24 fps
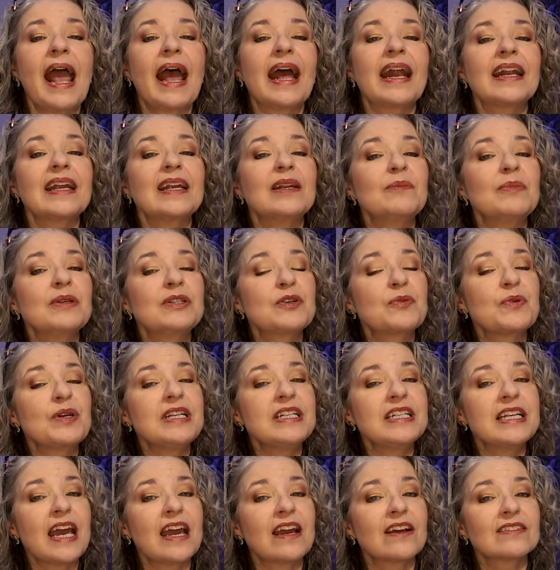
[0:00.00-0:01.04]
at
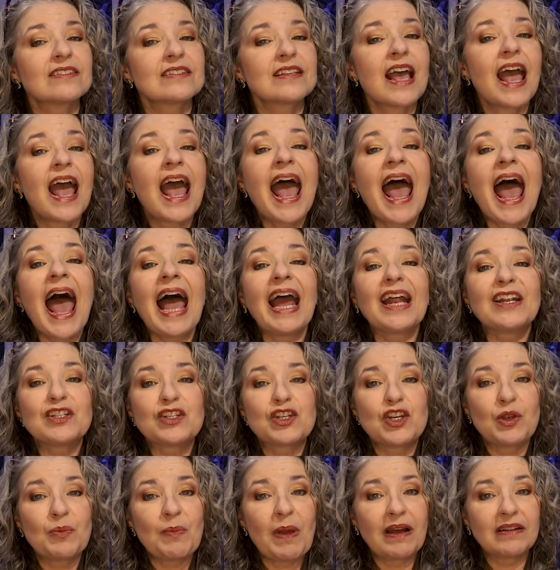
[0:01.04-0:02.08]

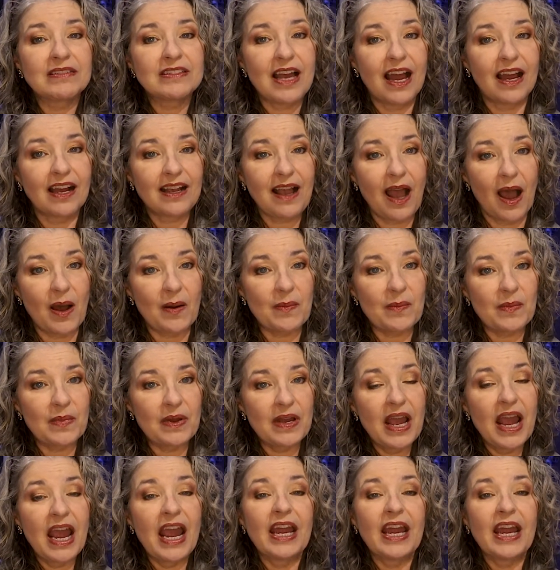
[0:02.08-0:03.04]
inbetweentales@gmail.com.